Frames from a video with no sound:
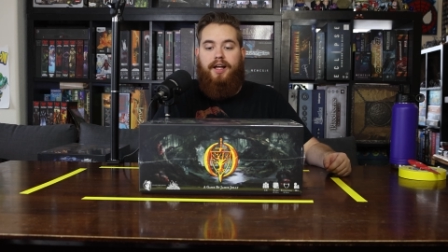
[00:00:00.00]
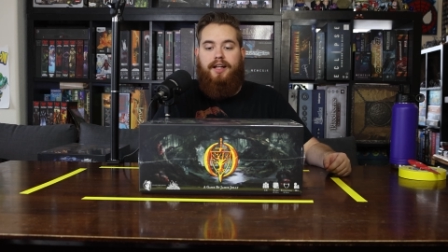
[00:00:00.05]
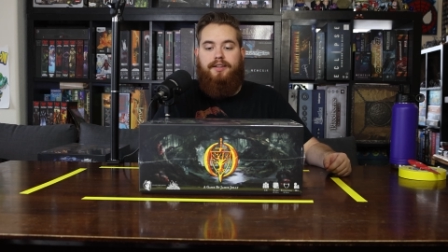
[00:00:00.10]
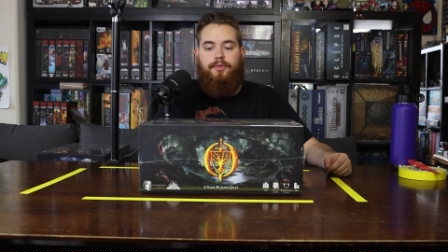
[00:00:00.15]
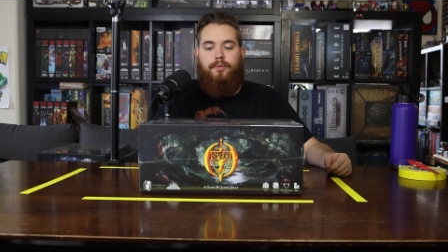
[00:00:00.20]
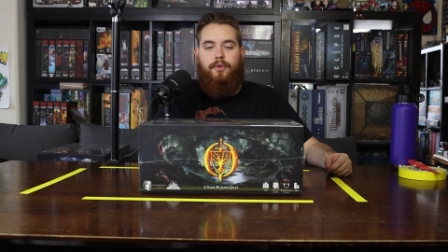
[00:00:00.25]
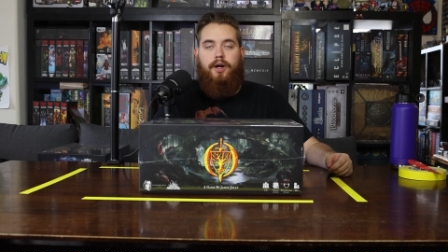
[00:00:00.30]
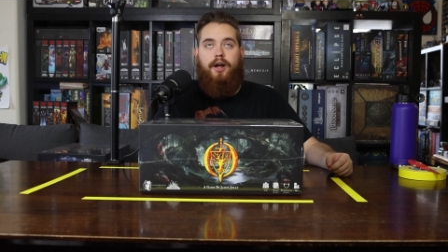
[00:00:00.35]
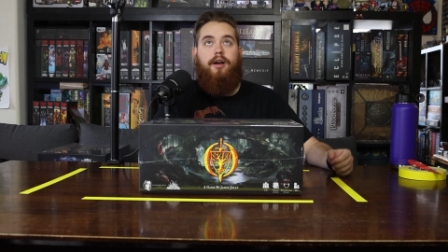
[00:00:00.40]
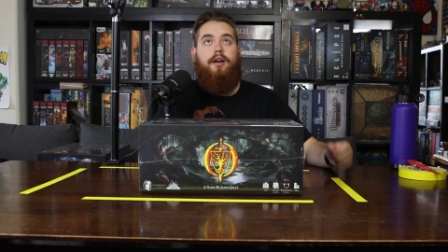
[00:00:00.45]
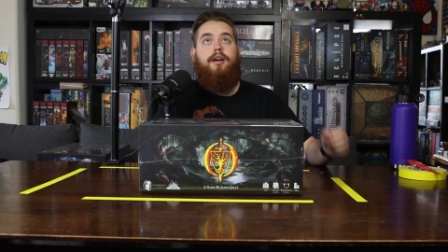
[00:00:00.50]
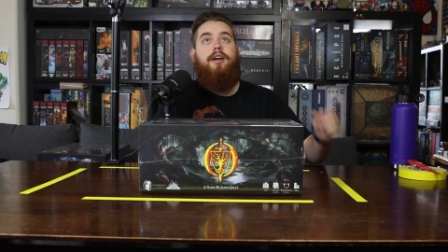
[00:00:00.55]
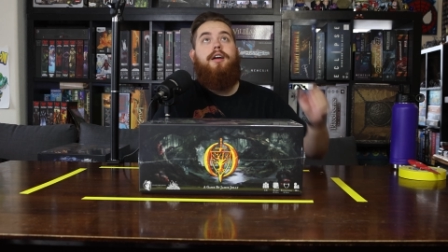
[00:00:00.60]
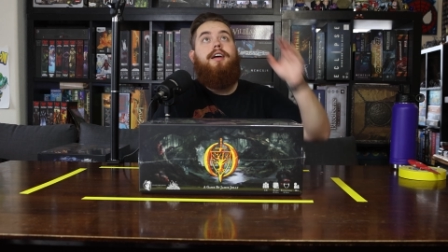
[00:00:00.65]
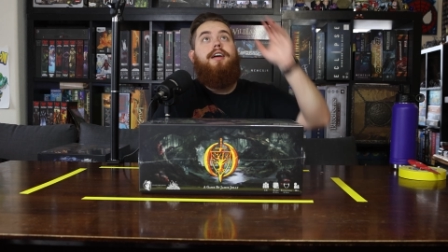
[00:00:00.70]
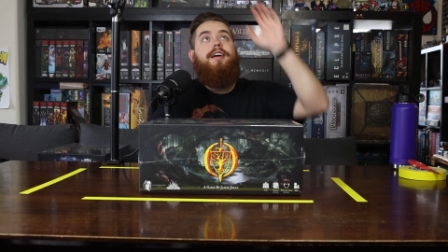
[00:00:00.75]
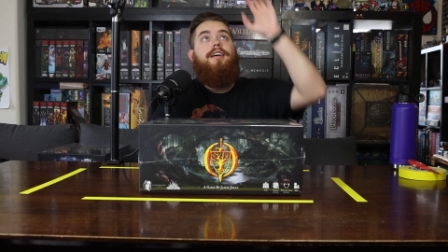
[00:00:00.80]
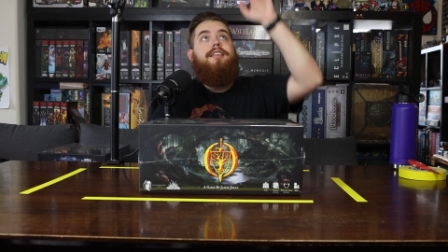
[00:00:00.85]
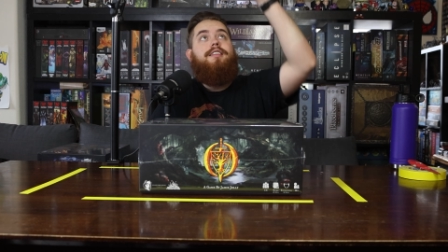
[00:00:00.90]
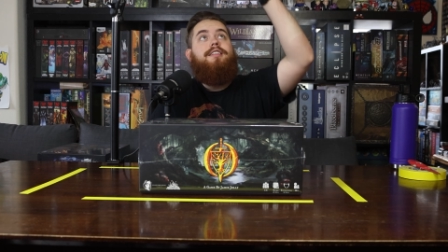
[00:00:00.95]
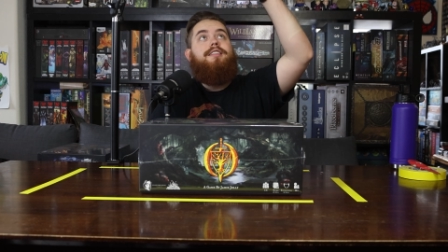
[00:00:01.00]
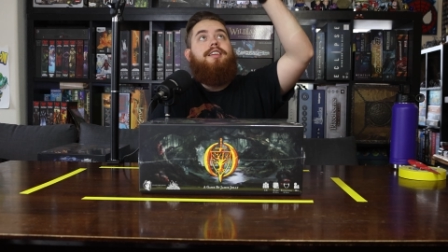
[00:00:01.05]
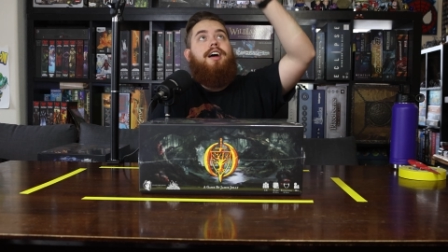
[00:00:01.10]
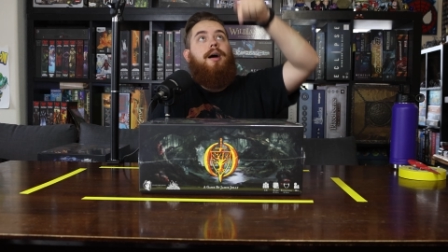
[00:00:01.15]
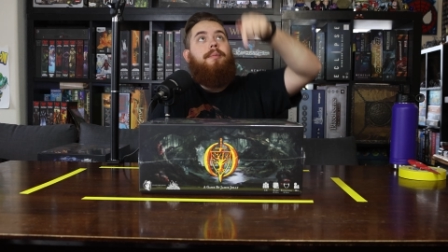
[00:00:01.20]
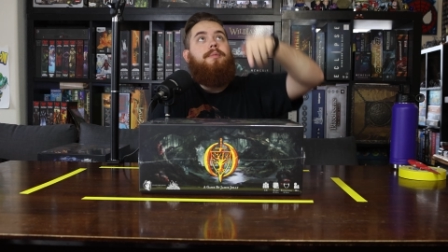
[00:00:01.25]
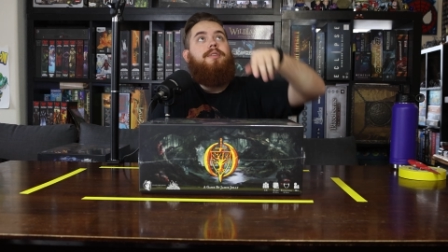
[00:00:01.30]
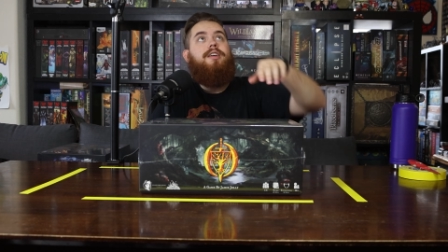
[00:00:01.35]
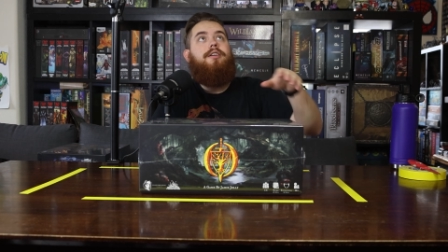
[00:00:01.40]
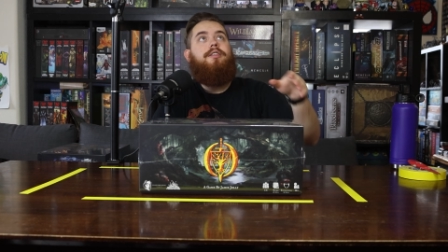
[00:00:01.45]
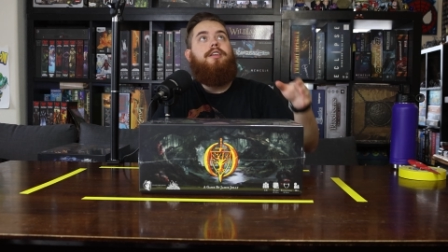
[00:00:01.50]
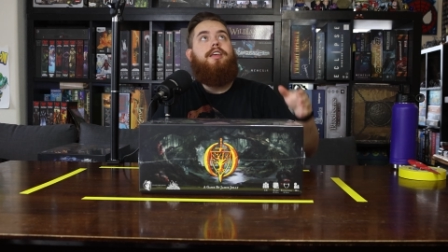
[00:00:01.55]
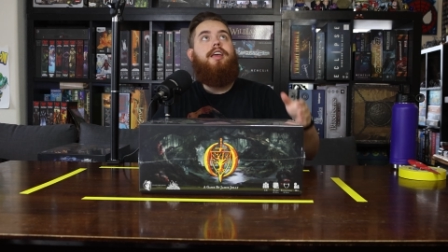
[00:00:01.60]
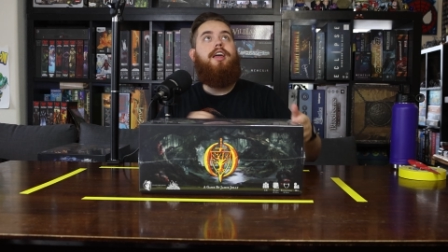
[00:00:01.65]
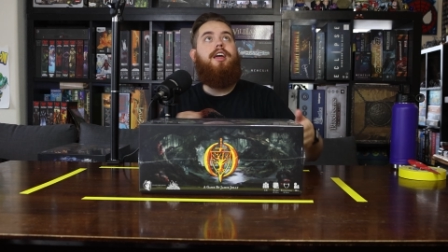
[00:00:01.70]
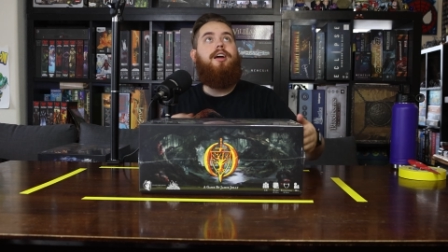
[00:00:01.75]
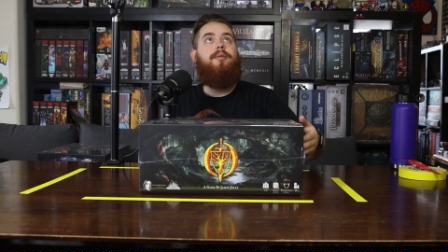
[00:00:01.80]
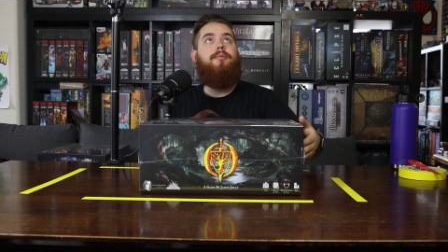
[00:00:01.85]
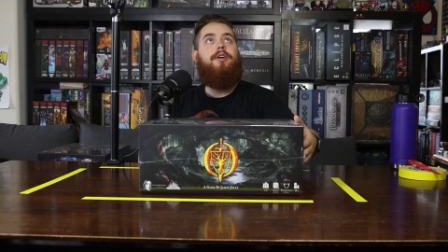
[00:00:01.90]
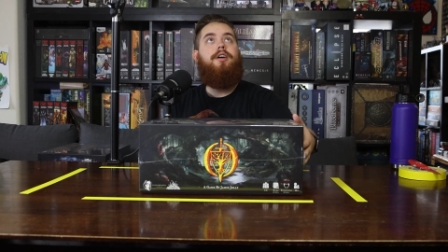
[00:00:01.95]
That's where the top-down
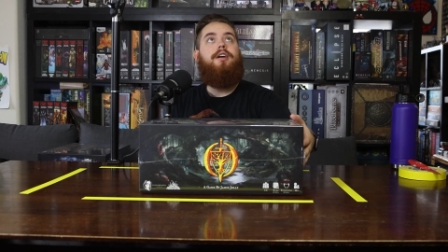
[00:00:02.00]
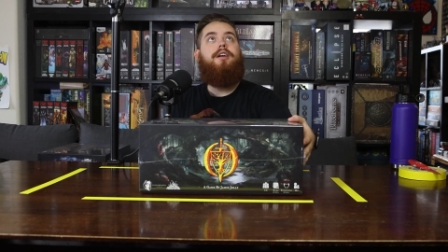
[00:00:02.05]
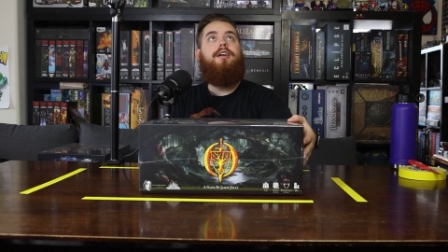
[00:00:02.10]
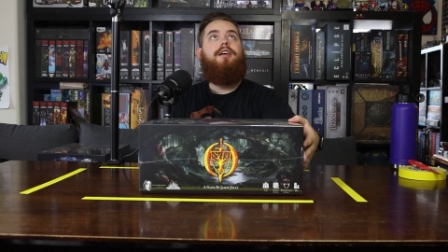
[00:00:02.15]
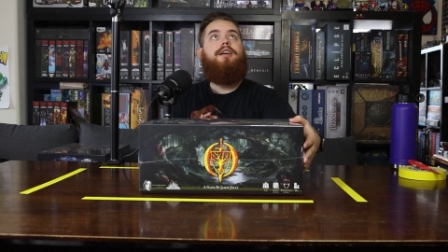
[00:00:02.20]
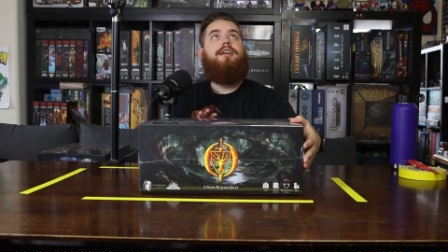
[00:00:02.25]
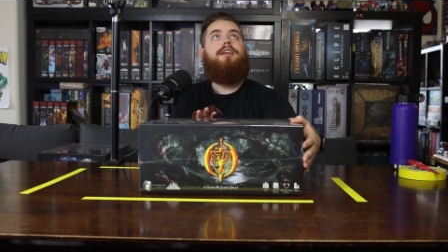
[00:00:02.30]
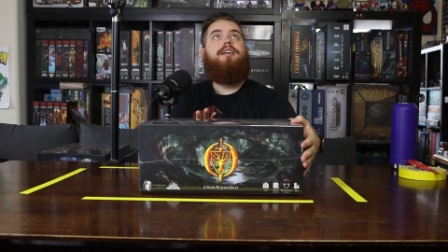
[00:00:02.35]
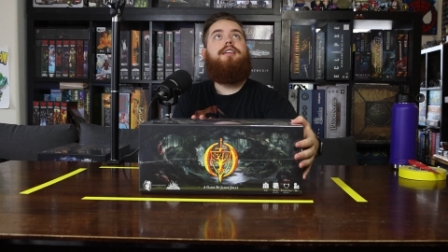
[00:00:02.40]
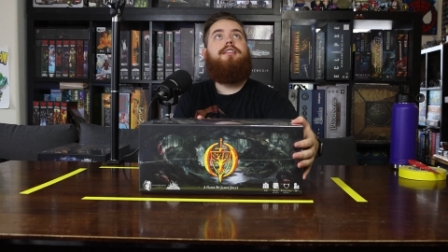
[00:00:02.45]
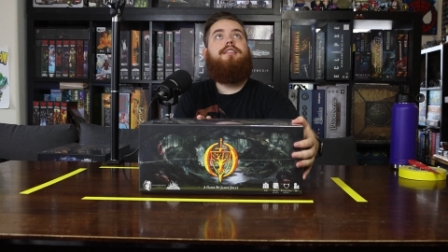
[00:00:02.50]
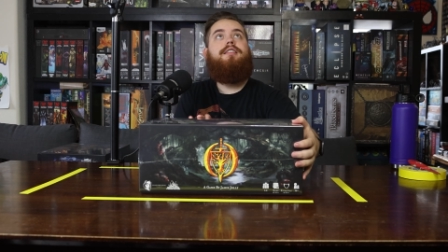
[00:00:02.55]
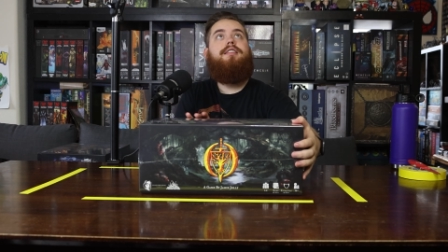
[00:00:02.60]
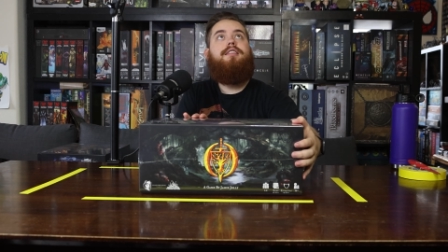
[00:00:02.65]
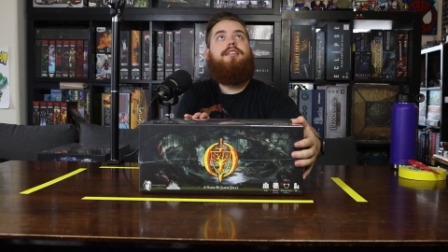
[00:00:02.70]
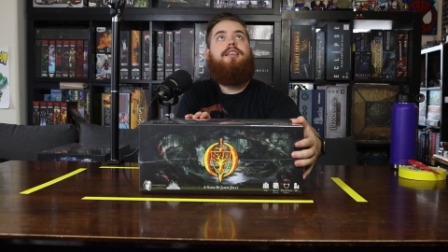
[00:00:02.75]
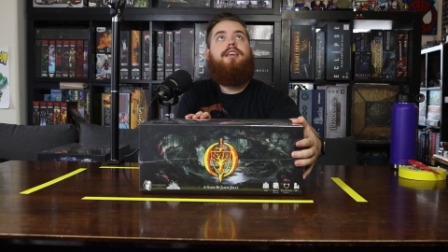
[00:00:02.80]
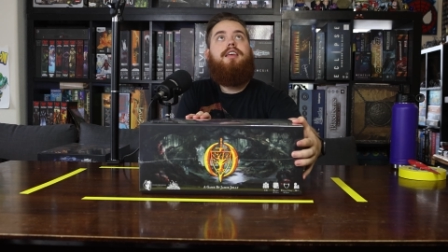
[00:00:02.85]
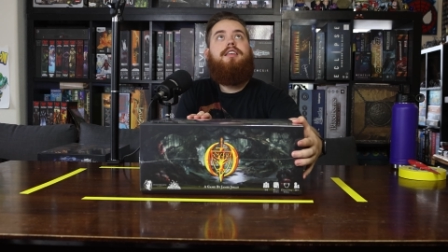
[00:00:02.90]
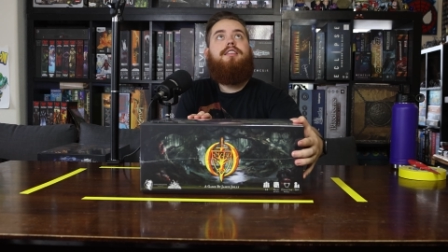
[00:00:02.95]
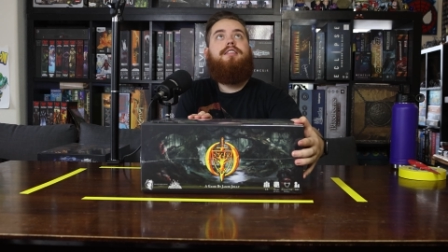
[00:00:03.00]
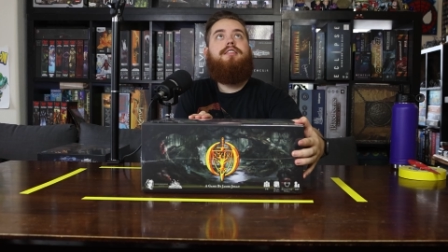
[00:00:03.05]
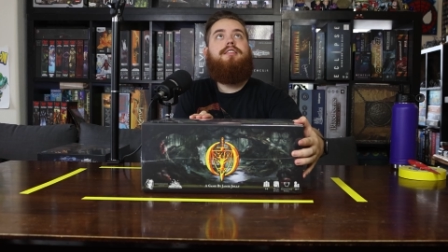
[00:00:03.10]
camera can see